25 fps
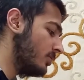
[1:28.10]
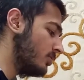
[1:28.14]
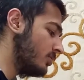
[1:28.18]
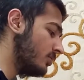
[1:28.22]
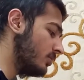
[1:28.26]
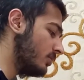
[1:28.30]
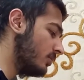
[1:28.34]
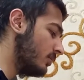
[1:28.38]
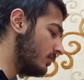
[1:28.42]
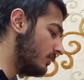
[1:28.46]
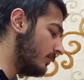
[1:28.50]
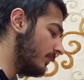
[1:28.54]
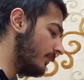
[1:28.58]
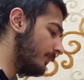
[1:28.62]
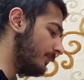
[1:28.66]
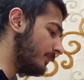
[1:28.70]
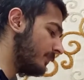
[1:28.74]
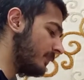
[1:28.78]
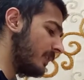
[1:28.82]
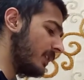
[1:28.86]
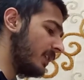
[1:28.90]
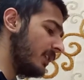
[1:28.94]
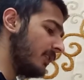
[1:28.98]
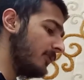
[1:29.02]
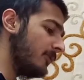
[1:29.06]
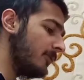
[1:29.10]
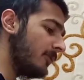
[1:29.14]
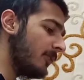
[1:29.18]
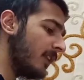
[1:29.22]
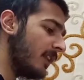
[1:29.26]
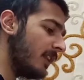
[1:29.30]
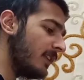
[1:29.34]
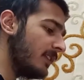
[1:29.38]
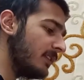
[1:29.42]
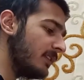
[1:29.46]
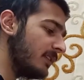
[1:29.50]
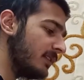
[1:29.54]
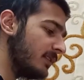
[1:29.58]
So if you
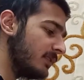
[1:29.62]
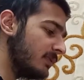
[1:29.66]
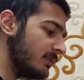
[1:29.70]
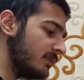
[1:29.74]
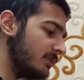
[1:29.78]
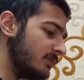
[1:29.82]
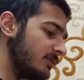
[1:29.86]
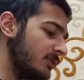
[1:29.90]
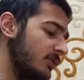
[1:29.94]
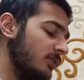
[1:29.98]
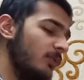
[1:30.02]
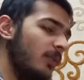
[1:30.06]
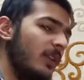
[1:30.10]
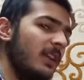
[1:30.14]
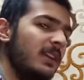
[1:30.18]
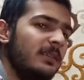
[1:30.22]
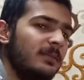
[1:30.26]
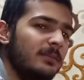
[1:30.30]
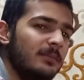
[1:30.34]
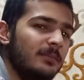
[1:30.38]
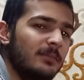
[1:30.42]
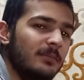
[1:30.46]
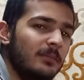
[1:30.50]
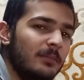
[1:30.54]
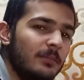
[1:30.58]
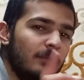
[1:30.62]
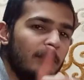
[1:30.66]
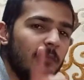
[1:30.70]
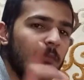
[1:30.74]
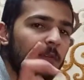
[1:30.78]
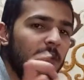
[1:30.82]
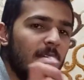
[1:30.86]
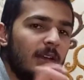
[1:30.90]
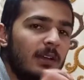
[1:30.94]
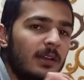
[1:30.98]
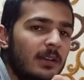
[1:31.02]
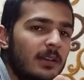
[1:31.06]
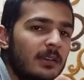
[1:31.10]
can, so one
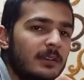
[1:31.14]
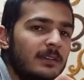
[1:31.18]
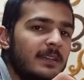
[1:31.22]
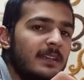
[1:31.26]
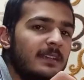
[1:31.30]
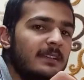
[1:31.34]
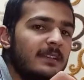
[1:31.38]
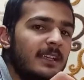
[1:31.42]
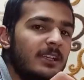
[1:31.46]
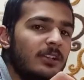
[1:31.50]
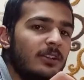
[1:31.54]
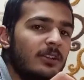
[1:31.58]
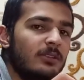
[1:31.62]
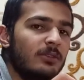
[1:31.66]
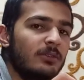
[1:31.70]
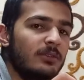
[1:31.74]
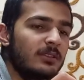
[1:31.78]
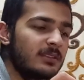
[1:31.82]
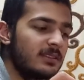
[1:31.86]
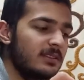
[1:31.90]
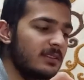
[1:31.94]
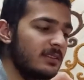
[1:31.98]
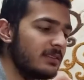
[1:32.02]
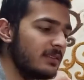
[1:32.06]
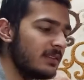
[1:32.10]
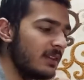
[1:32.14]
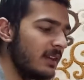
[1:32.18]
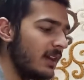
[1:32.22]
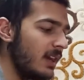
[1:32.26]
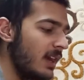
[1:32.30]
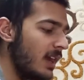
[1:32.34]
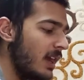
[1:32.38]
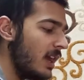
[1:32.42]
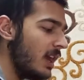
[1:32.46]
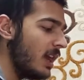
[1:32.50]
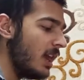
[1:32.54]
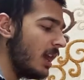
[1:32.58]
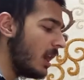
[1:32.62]
thing that you can notice is
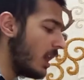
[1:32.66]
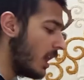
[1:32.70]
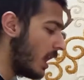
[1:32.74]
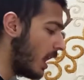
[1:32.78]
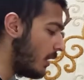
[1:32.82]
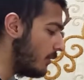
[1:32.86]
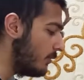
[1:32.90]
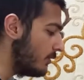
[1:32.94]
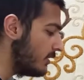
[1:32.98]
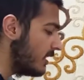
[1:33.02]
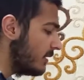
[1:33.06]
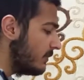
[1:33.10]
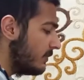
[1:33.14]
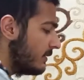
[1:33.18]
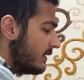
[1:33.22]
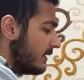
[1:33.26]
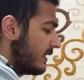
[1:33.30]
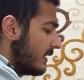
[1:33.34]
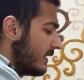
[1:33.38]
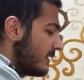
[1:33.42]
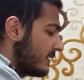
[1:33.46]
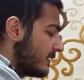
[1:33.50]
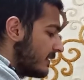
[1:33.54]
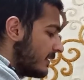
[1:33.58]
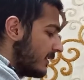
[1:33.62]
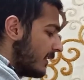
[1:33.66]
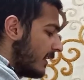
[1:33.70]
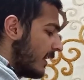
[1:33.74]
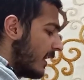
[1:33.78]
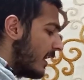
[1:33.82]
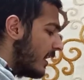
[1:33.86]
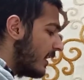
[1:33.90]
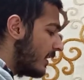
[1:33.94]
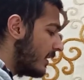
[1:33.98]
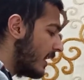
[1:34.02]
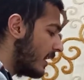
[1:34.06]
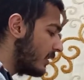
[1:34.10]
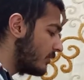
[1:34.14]
countable things
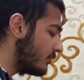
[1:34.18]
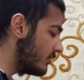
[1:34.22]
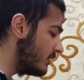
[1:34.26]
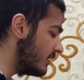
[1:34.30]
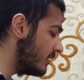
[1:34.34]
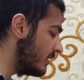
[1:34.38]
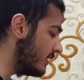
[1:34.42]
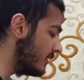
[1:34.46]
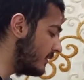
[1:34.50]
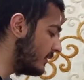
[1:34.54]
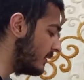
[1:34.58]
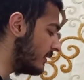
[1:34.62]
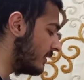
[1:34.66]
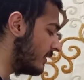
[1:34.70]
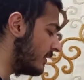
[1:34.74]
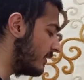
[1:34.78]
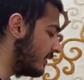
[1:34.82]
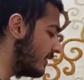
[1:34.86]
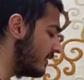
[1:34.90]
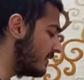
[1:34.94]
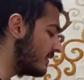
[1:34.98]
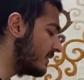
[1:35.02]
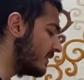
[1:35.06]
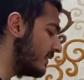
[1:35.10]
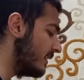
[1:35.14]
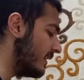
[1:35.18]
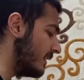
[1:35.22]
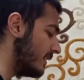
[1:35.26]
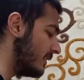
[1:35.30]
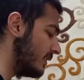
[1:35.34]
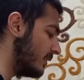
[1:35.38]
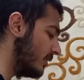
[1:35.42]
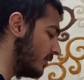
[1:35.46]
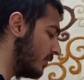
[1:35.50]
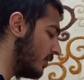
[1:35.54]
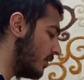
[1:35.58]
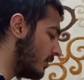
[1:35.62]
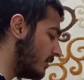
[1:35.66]
are actually
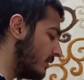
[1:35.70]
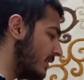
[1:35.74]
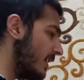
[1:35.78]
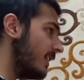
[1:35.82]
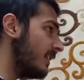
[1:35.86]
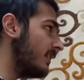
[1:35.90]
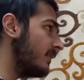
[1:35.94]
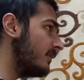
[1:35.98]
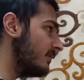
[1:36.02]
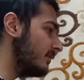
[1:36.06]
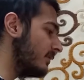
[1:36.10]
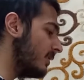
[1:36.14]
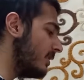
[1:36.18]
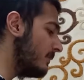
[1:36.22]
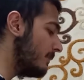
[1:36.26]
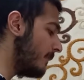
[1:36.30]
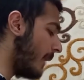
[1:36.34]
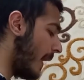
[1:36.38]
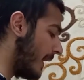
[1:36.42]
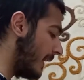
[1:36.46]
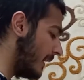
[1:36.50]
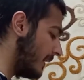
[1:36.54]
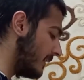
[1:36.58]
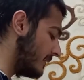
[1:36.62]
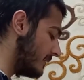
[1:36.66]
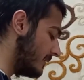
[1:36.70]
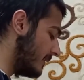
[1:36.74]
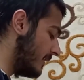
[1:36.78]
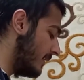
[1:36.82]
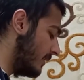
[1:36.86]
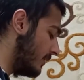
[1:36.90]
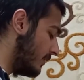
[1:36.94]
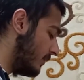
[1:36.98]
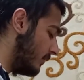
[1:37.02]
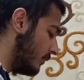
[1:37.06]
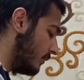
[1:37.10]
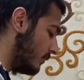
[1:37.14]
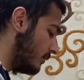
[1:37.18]
discrete, or they're in packets,
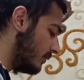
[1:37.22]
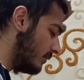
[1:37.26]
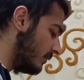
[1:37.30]
right?